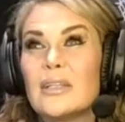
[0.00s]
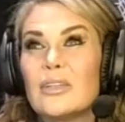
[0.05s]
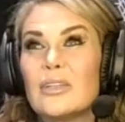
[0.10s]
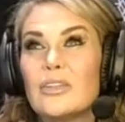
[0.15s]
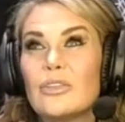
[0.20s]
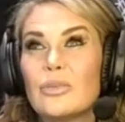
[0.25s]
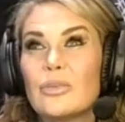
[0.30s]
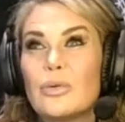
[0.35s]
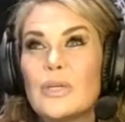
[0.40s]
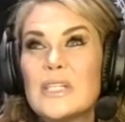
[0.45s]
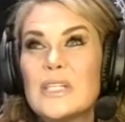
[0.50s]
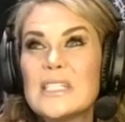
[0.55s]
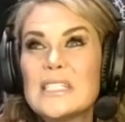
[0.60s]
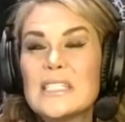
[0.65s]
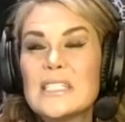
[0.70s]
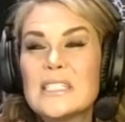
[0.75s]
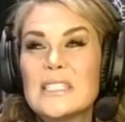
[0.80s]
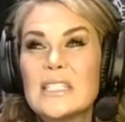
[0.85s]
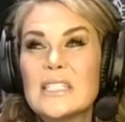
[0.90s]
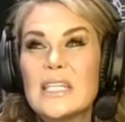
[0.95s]

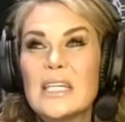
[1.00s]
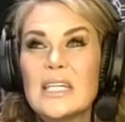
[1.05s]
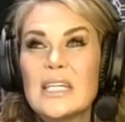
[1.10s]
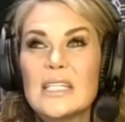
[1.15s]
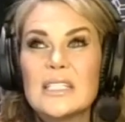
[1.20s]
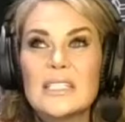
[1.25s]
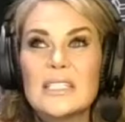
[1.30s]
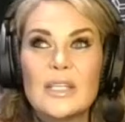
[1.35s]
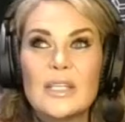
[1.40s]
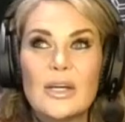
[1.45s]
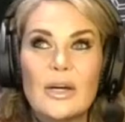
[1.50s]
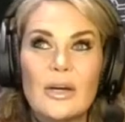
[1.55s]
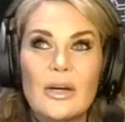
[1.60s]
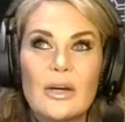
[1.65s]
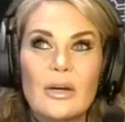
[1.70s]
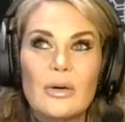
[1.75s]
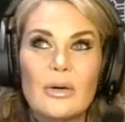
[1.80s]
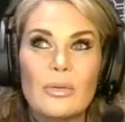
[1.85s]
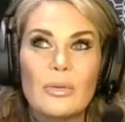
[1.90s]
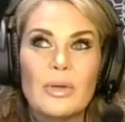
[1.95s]
26,
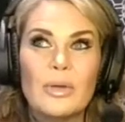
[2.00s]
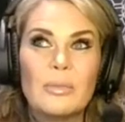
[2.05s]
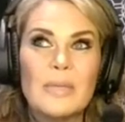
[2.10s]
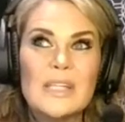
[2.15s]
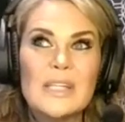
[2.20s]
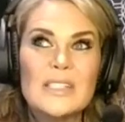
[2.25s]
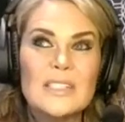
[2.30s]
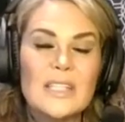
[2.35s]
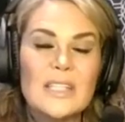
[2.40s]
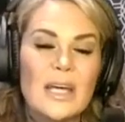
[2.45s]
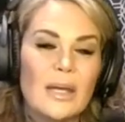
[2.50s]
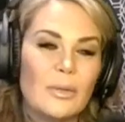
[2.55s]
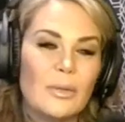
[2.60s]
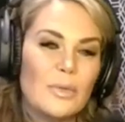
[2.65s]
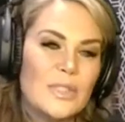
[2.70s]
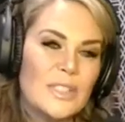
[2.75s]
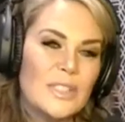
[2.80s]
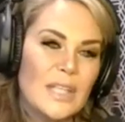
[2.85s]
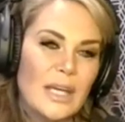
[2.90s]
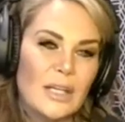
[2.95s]
when my son
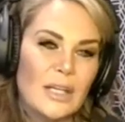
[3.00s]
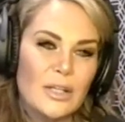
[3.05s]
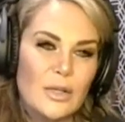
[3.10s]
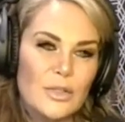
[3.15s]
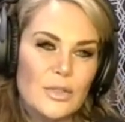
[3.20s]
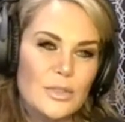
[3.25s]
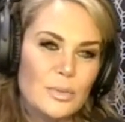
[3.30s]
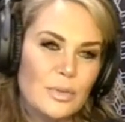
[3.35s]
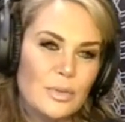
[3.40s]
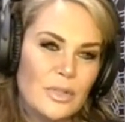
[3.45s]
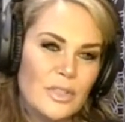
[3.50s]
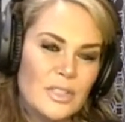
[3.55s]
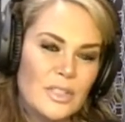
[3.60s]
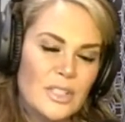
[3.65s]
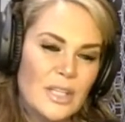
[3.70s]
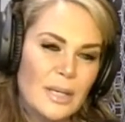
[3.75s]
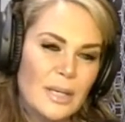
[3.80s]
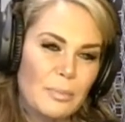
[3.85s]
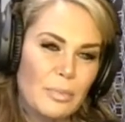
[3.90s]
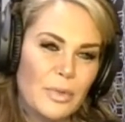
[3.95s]
was diagnosed with
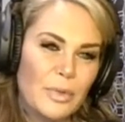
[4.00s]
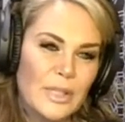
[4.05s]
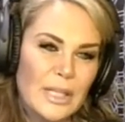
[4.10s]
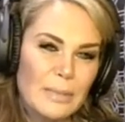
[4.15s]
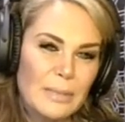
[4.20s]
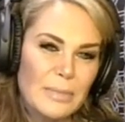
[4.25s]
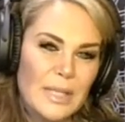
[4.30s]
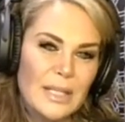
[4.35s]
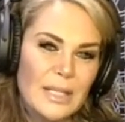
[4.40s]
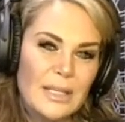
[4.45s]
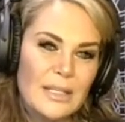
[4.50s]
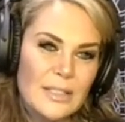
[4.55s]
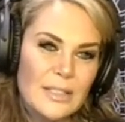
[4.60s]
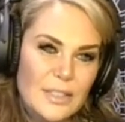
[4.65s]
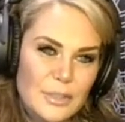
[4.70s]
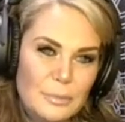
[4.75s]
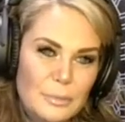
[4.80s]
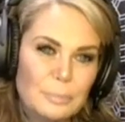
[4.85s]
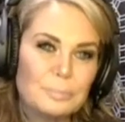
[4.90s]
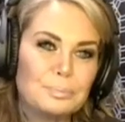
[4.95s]
type 1
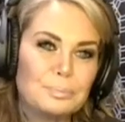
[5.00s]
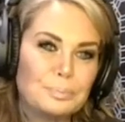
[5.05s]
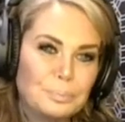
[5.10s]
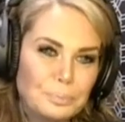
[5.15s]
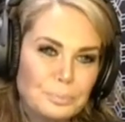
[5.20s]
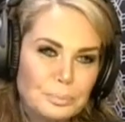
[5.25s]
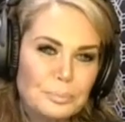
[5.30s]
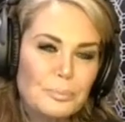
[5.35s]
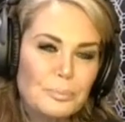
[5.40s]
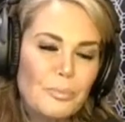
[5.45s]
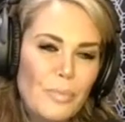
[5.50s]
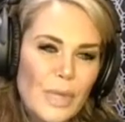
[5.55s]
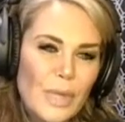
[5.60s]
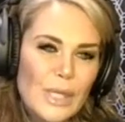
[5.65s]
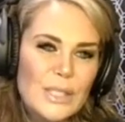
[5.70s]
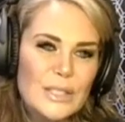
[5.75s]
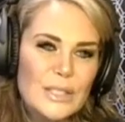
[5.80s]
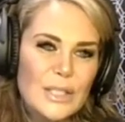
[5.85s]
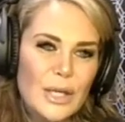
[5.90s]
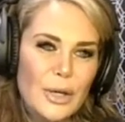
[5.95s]
diabetes.
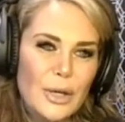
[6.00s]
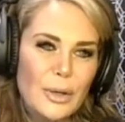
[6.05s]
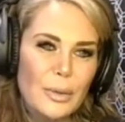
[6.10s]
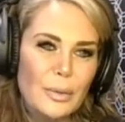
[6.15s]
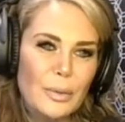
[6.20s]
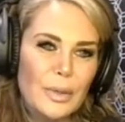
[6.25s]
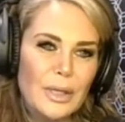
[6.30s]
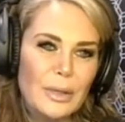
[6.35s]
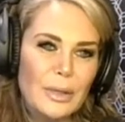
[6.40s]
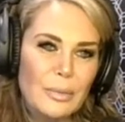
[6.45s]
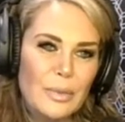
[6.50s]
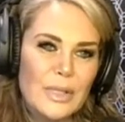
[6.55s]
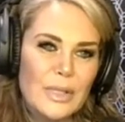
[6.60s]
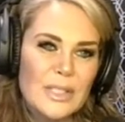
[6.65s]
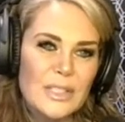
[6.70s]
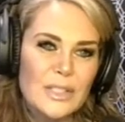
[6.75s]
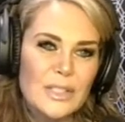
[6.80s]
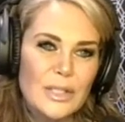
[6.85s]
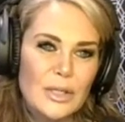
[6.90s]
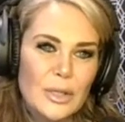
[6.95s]
So it was